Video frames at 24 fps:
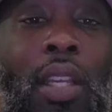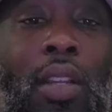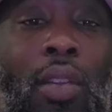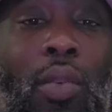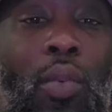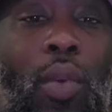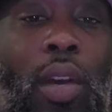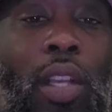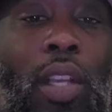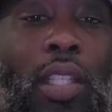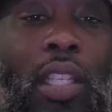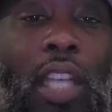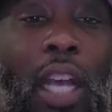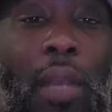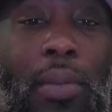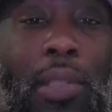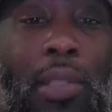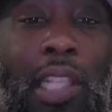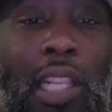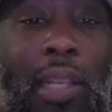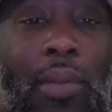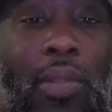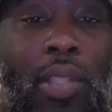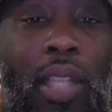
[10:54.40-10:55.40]
What's up,
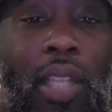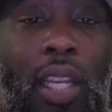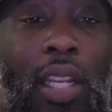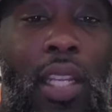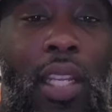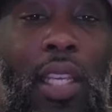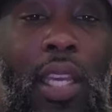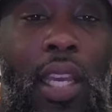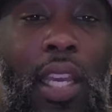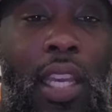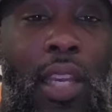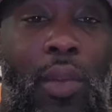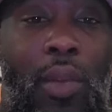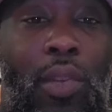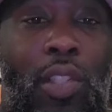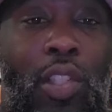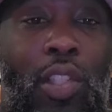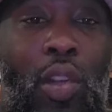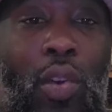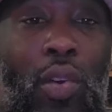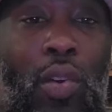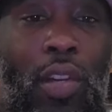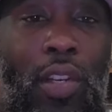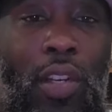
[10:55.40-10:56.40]
Slim Shady Kane? What's
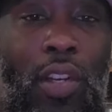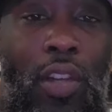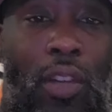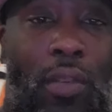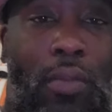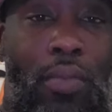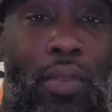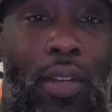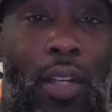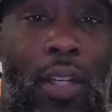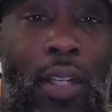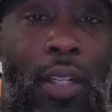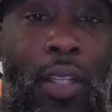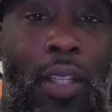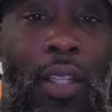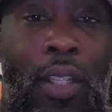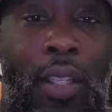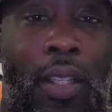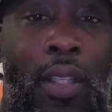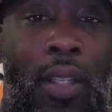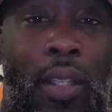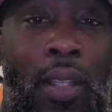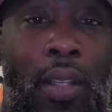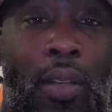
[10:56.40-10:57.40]
going on, bro?
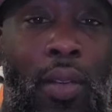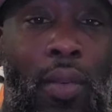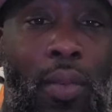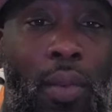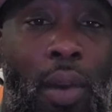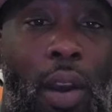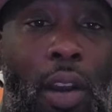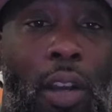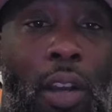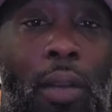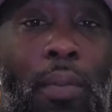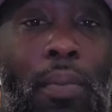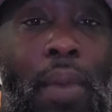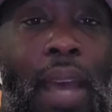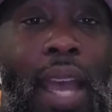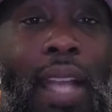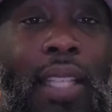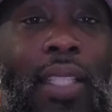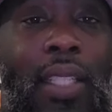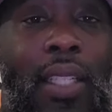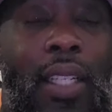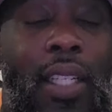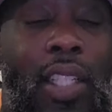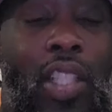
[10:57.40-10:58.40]
Welcome
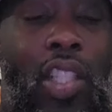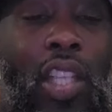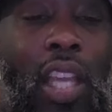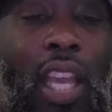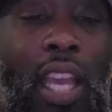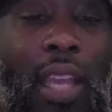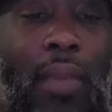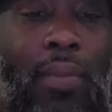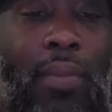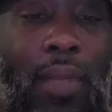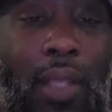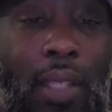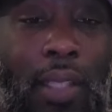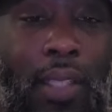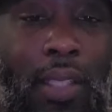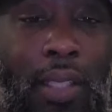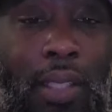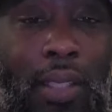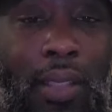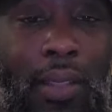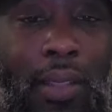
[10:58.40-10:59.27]
back to the chat, man.